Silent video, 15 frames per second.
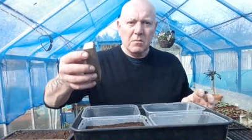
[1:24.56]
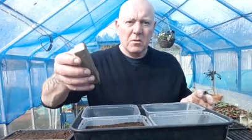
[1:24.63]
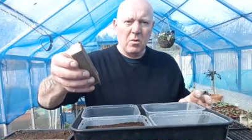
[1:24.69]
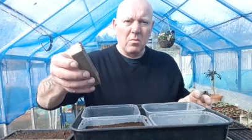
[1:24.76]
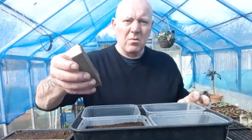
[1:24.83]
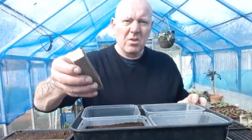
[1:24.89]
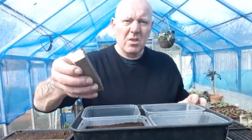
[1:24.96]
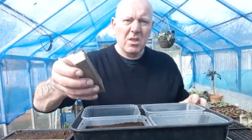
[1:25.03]

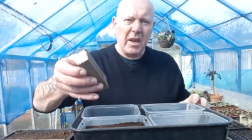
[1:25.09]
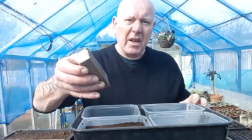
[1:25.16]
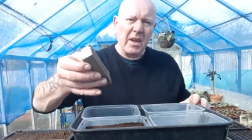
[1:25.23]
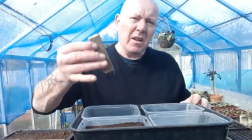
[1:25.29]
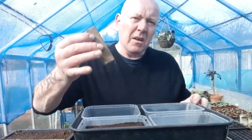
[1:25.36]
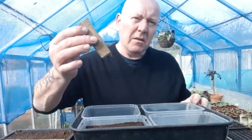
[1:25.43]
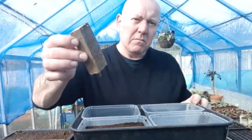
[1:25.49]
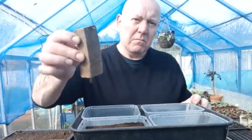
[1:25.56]
So we'll just
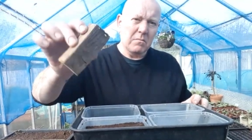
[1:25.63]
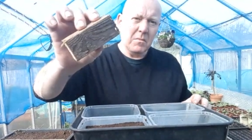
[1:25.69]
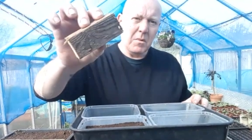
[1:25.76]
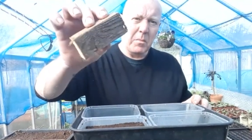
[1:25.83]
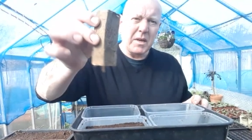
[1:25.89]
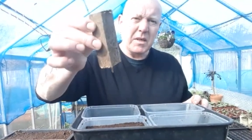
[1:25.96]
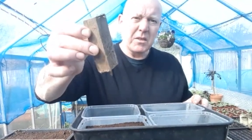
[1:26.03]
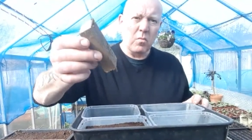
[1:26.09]
take
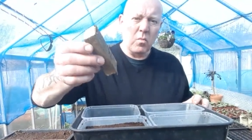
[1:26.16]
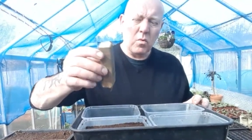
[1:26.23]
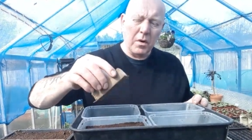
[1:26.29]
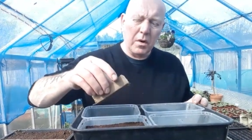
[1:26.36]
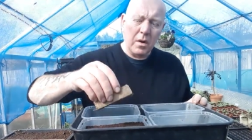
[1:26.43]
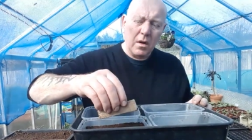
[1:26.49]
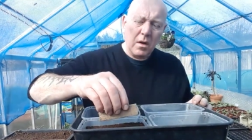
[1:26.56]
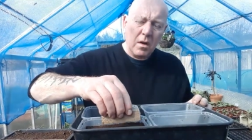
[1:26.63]
a piece of
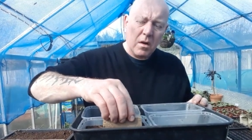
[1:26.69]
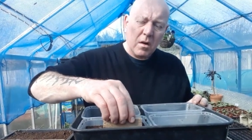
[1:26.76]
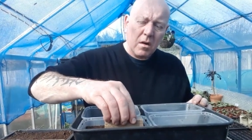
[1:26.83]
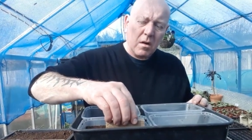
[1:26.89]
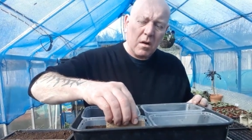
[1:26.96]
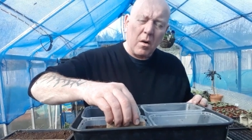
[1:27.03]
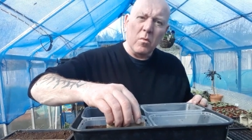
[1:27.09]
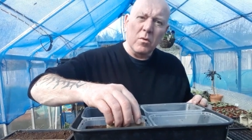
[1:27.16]
wood
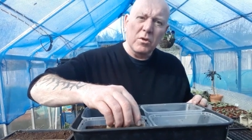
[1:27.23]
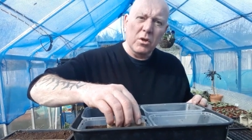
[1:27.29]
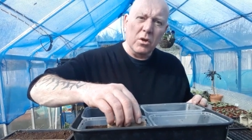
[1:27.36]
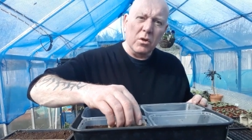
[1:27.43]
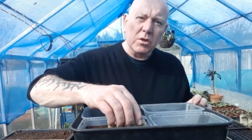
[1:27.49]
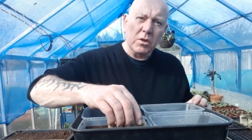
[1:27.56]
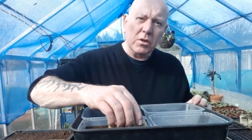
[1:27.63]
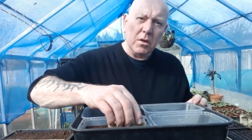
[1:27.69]
and we're
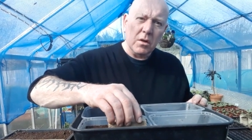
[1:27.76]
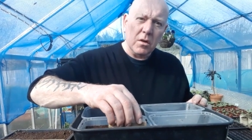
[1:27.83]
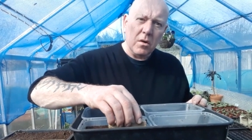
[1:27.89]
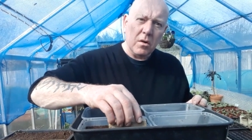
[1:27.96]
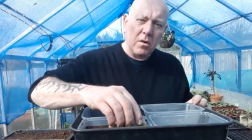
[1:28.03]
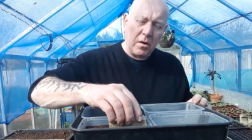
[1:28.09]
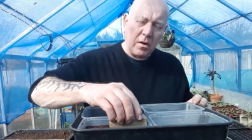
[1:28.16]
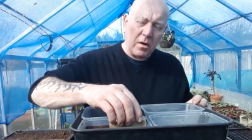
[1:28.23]
just
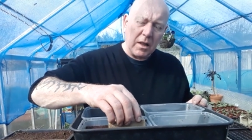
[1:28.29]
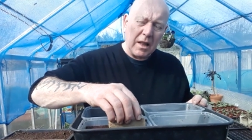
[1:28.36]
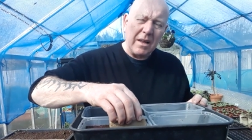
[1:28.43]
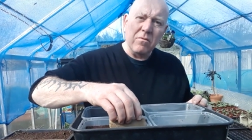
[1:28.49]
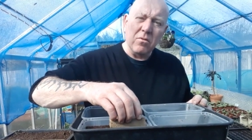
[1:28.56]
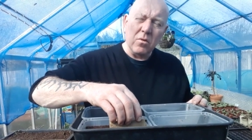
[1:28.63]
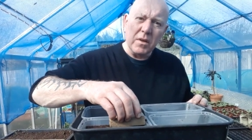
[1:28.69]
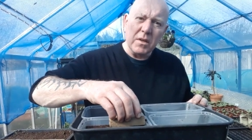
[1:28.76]
going to
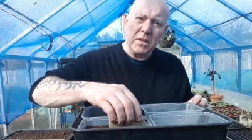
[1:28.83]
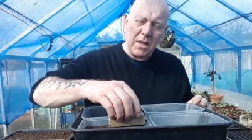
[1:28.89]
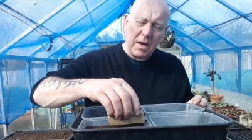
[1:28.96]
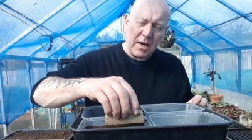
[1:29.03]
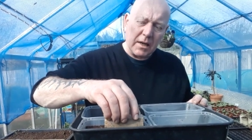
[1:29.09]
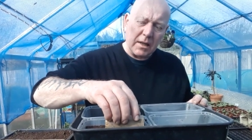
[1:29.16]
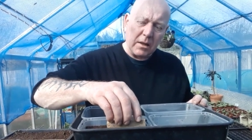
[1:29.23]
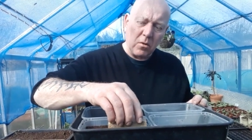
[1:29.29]
level this
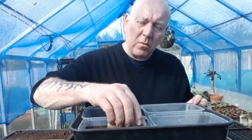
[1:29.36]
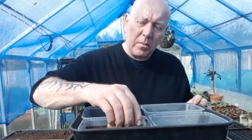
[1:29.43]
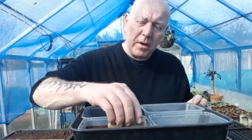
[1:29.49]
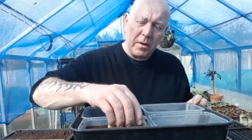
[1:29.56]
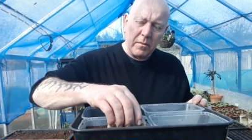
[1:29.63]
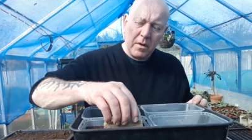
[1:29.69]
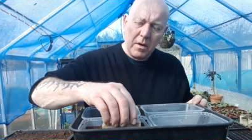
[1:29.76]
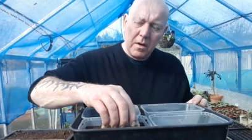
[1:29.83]
down a little bit,